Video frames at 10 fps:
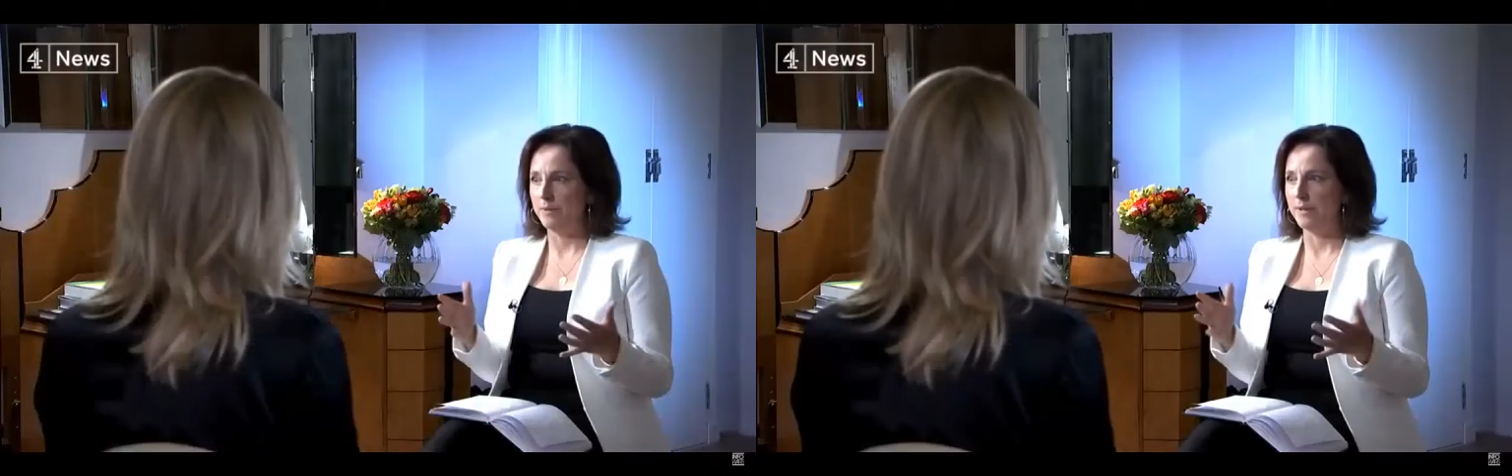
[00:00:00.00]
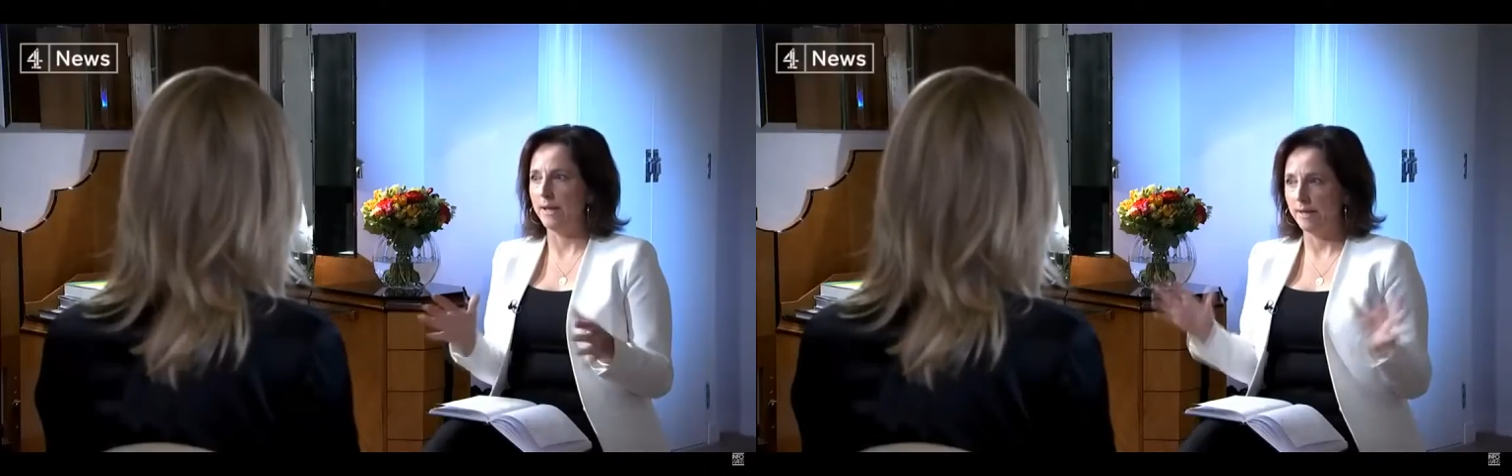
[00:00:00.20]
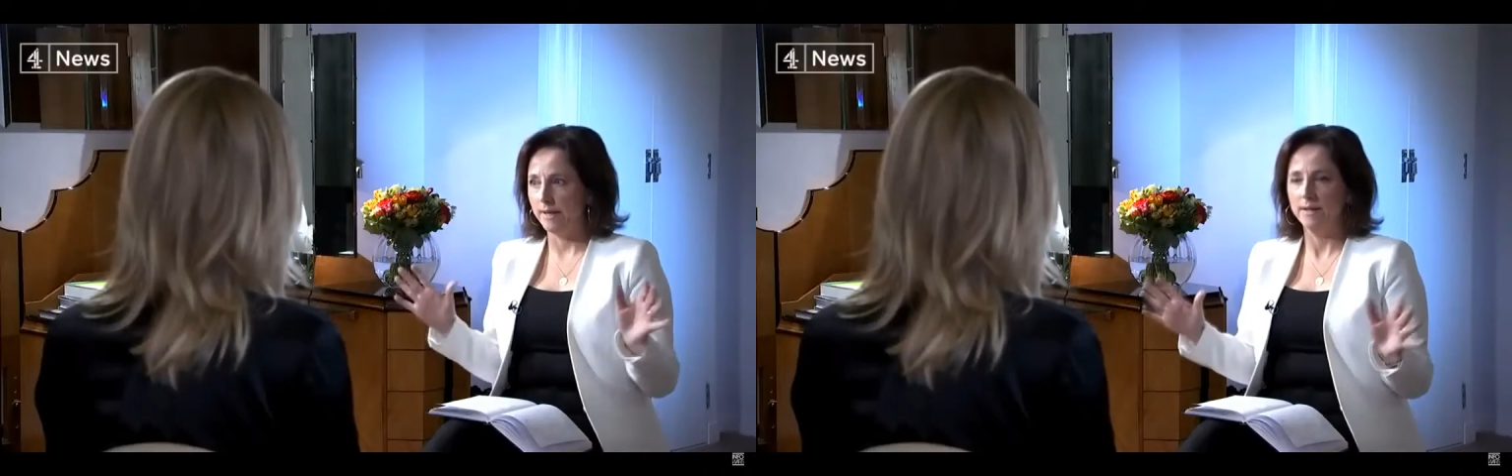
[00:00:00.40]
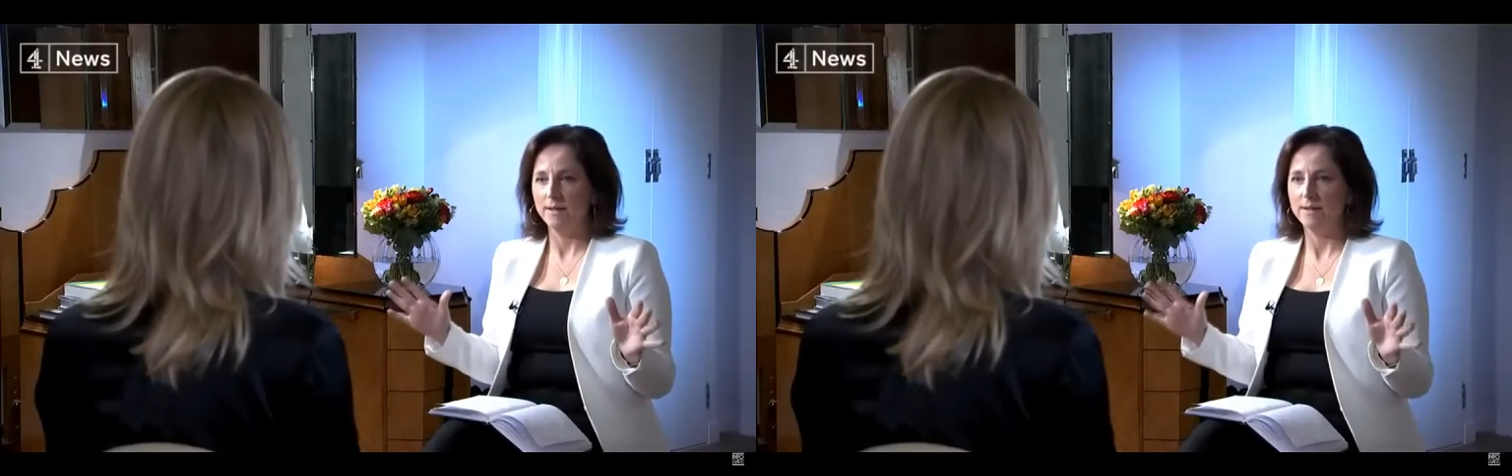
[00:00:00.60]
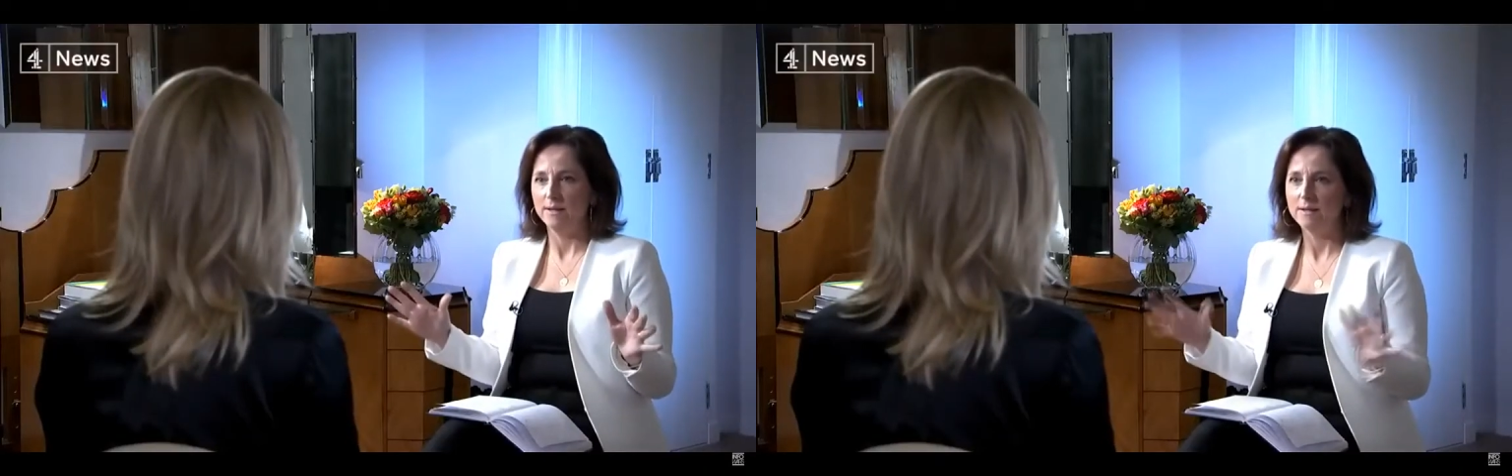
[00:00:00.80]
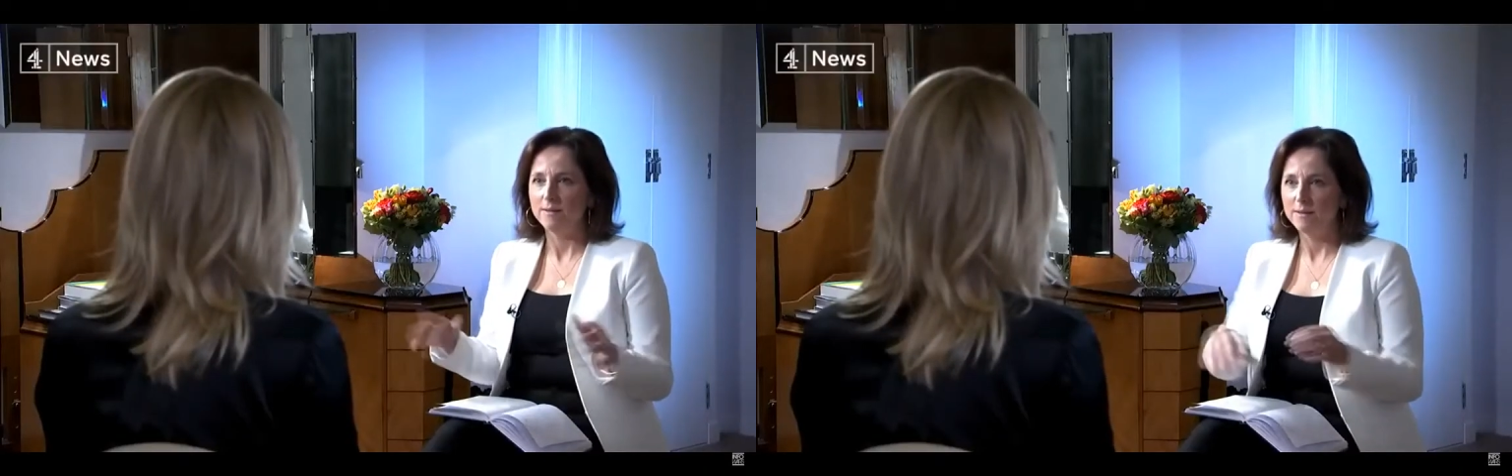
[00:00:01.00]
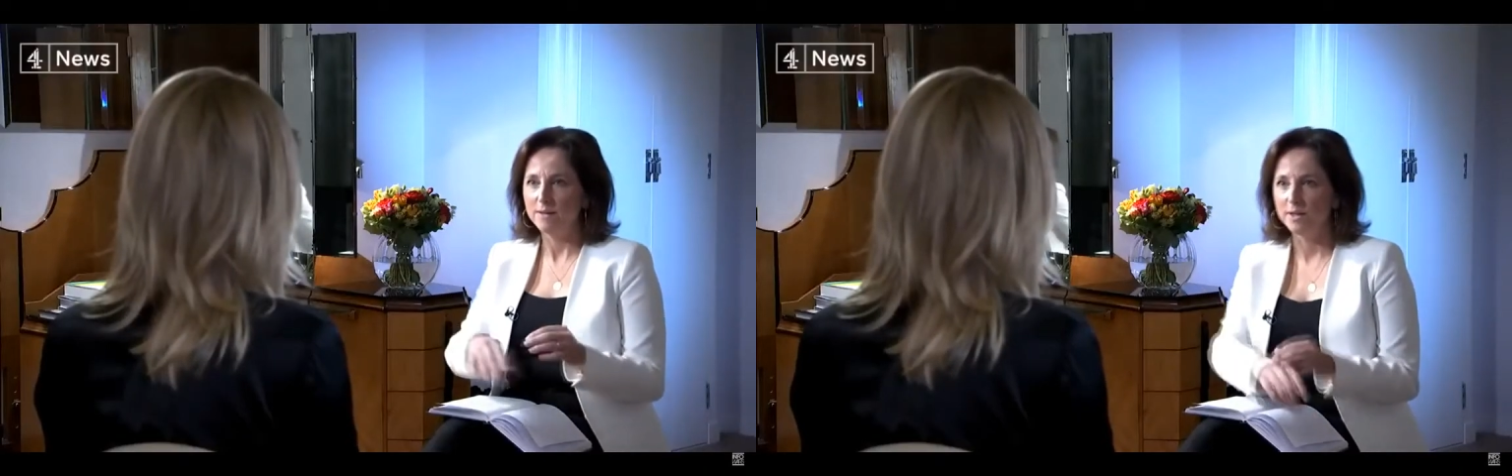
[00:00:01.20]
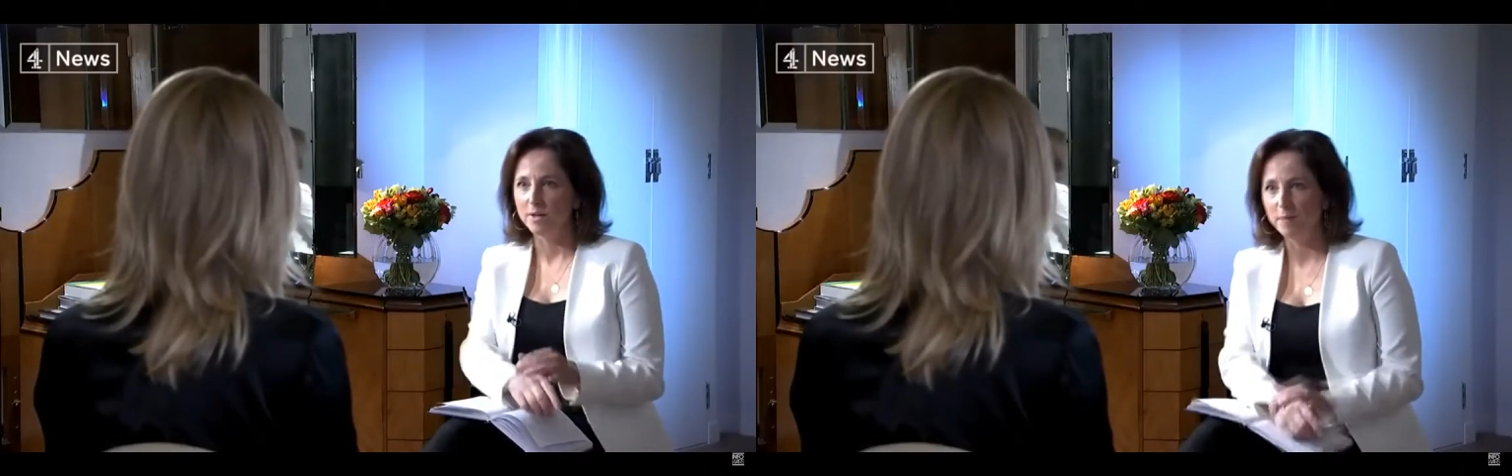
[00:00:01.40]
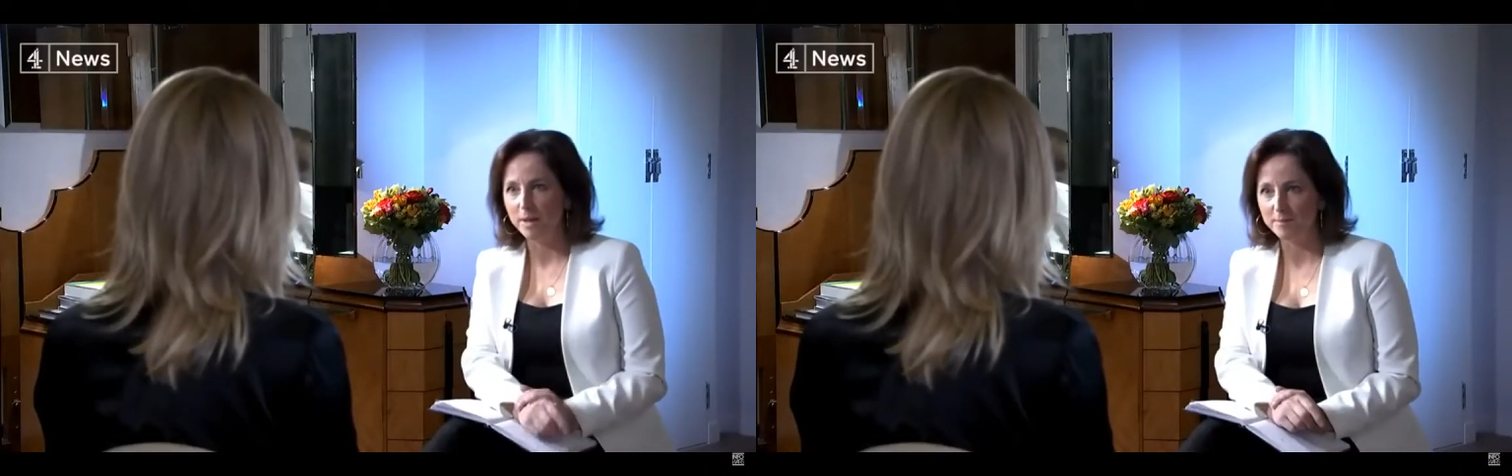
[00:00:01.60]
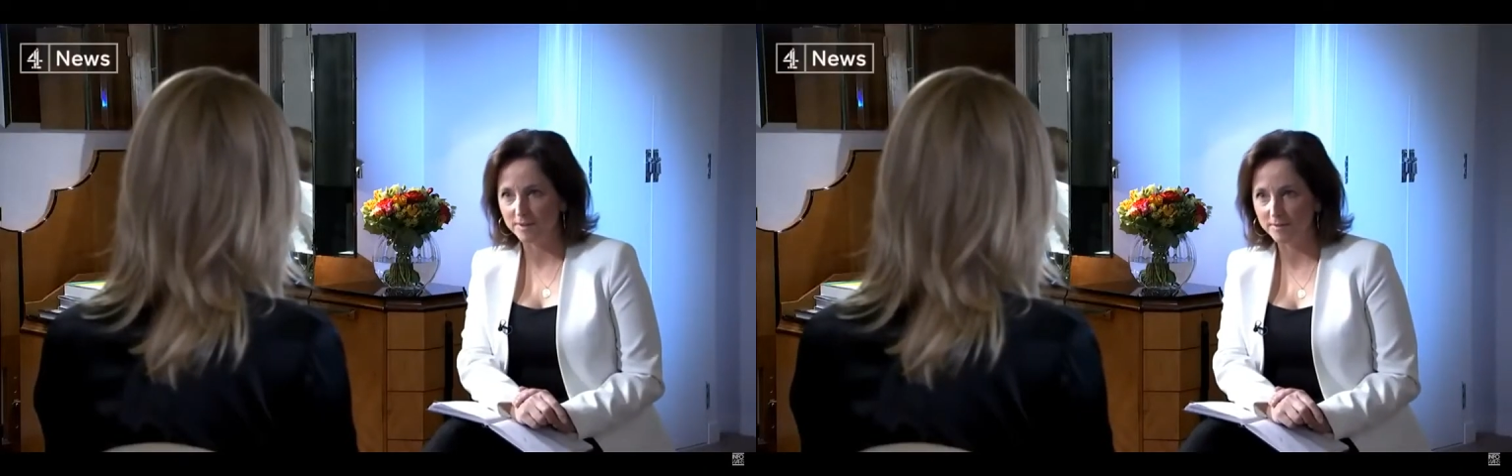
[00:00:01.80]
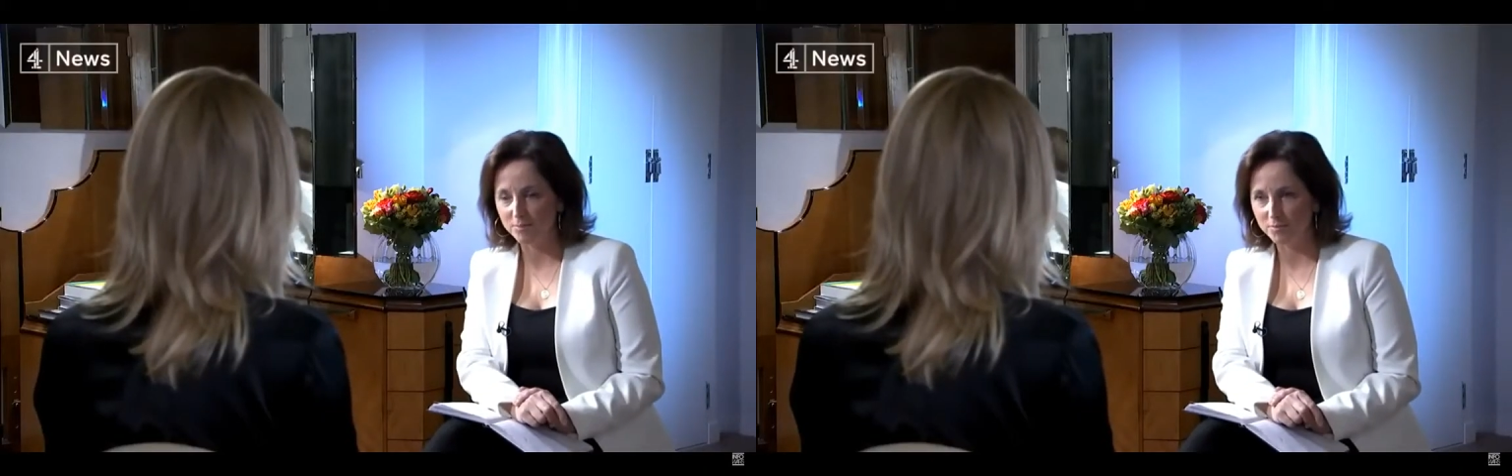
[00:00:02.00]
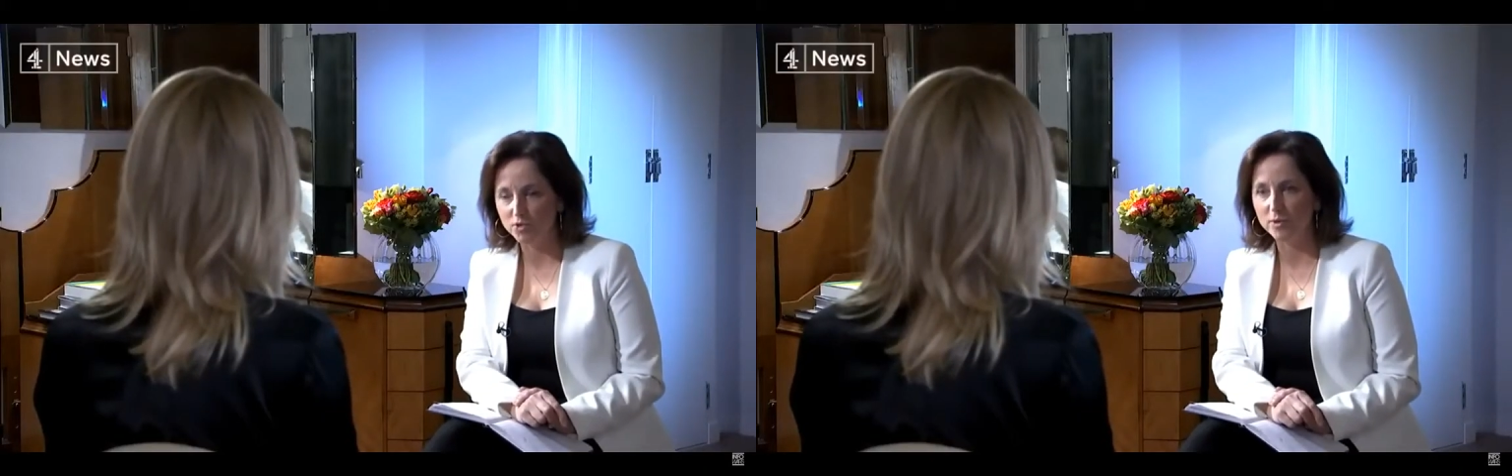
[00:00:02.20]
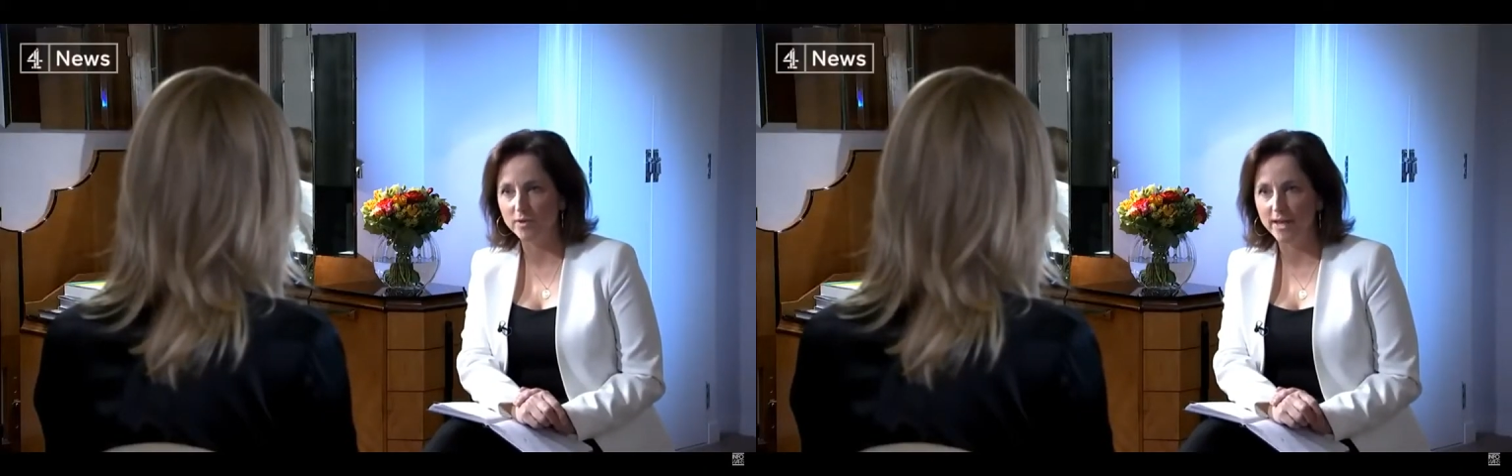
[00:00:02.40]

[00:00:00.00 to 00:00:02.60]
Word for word: would say, you know, perhaps it's truer